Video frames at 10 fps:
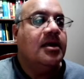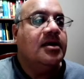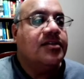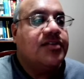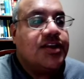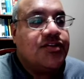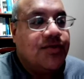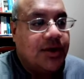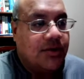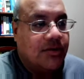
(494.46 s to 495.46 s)
This
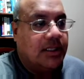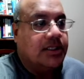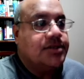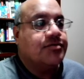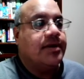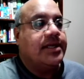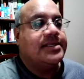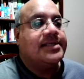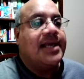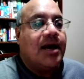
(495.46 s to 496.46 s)
figure
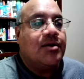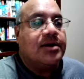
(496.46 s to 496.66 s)
illustrates how